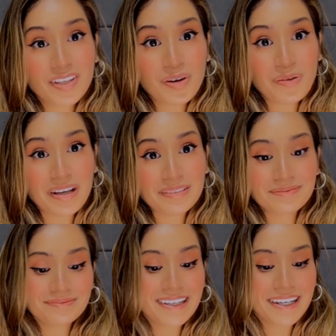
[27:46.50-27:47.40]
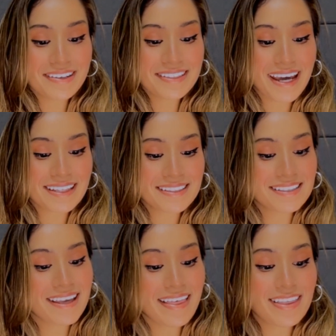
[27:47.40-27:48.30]
Well, my curious
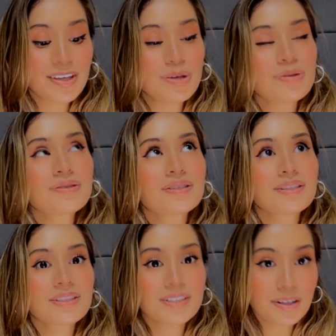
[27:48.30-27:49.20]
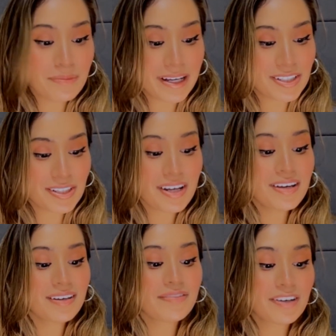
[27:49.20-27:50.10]
cats, thank you so much
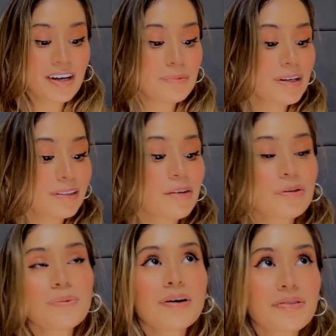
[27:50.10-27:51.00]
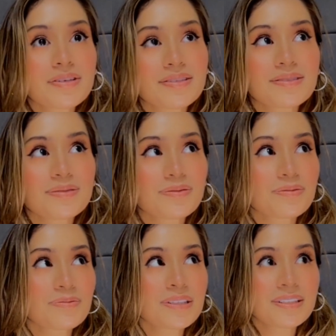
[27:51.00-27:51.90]
for coming along with me on this
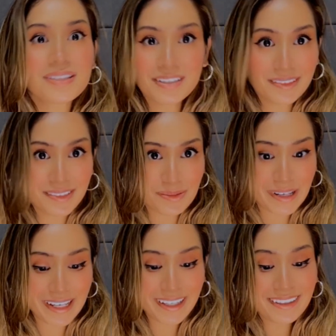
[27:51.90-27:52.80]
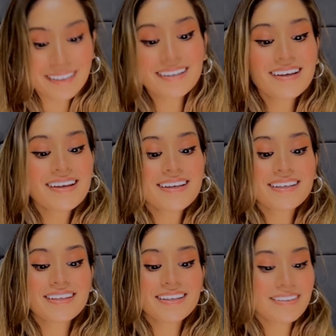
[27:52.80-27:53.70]
ridiculous ride.
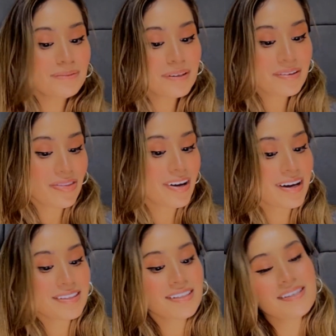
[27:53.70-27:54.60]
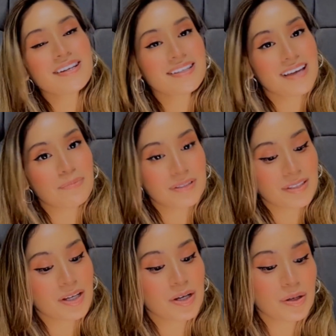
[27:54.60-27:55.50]
Give me your thoughts on today's
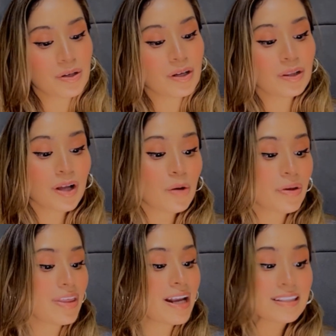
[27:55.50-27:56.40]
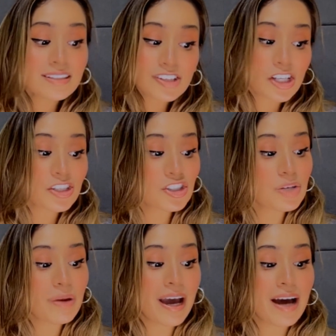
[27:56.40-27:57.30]
episode, along with any suggestions you
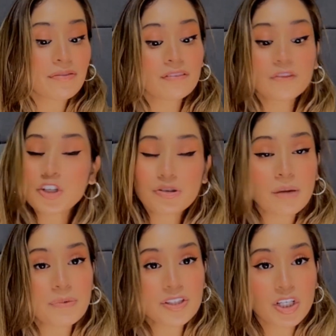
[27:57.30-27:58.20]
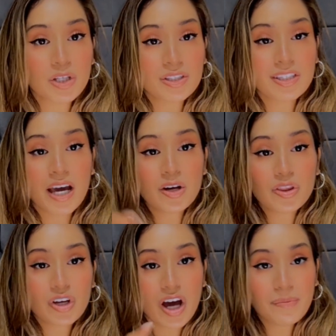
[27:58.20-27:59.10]
may have for future episodes down in
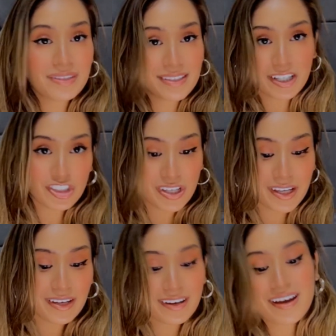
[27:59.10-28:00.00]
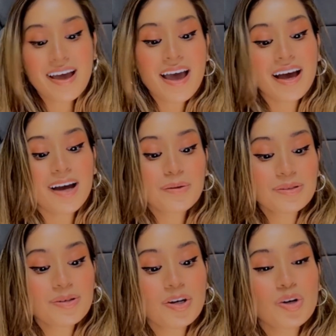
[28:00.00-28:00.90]
the comment section. I want
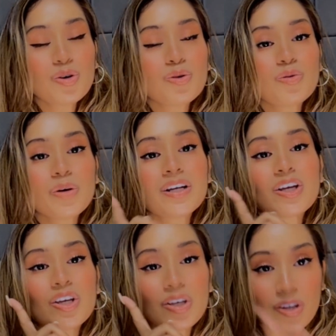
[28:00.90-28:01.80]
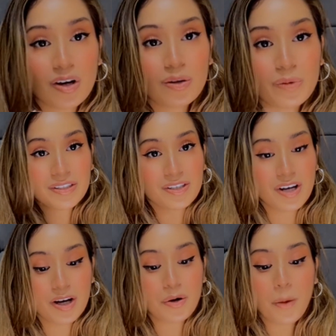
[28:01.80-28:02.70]
to know what y'all to
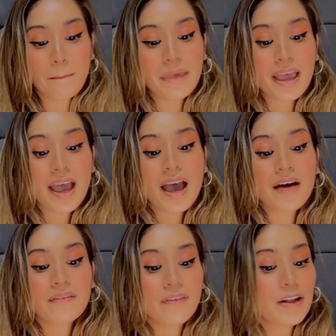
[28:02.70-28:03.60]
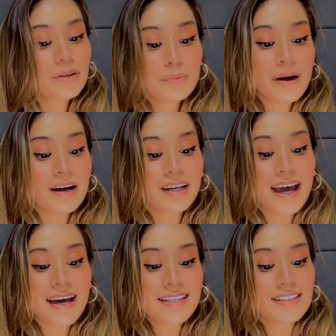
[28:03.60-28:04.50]
know. Follow the
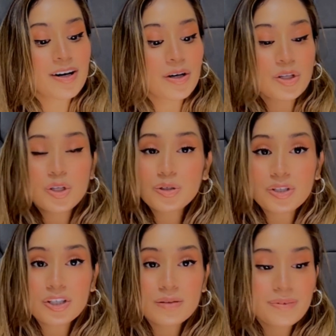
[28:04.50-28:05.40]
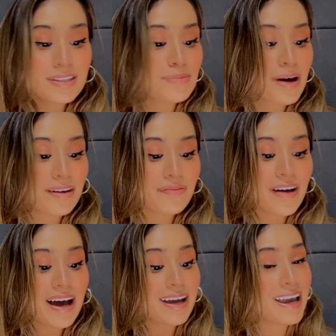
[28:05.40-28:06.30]
podcast on YouTube,
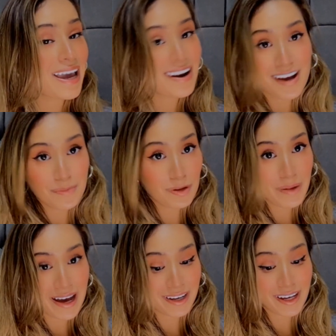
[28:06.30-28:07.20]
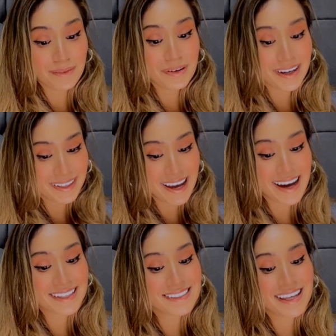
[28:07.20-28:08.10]
Spotify, and Apple
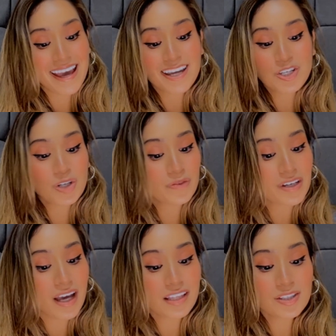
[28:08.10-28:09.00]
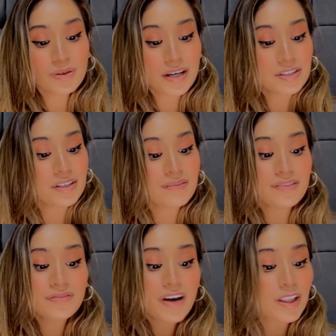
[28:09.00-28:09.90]
Podcasts. And don't forget to also give it a
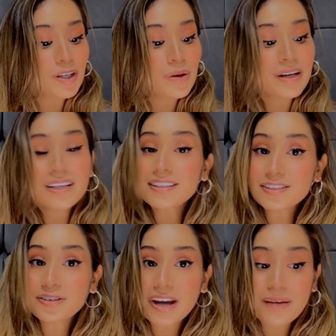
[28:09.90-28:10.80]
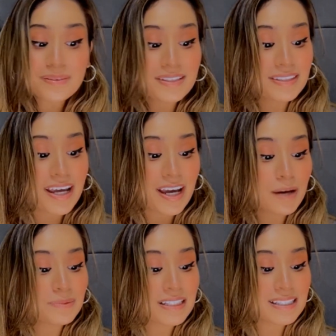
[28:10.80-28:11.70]
follow on Instagram to stay
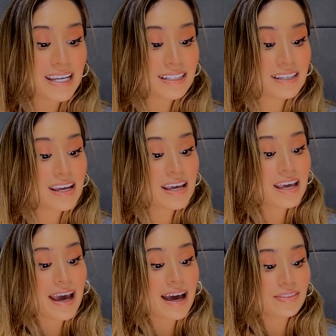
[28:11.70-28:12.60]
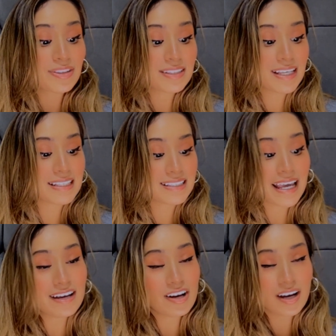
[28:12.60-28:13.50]
up to date at the Say
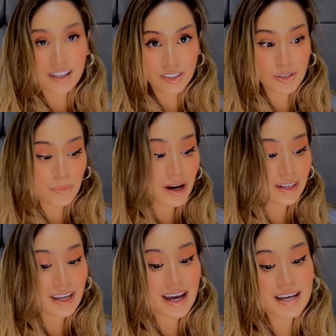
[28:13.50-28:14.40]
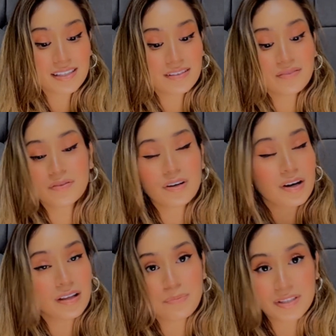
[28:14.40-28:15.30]
Psychology Podcast for
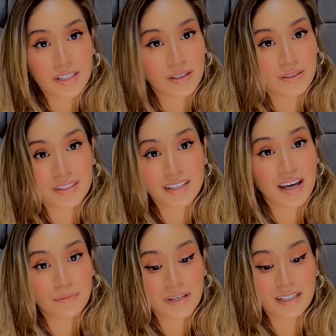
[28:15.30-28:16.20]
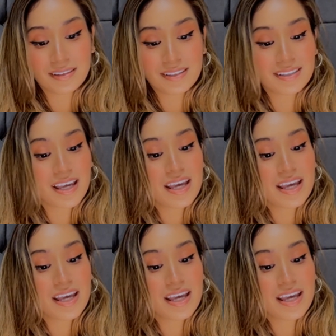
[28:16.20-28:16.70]
all episodes updates.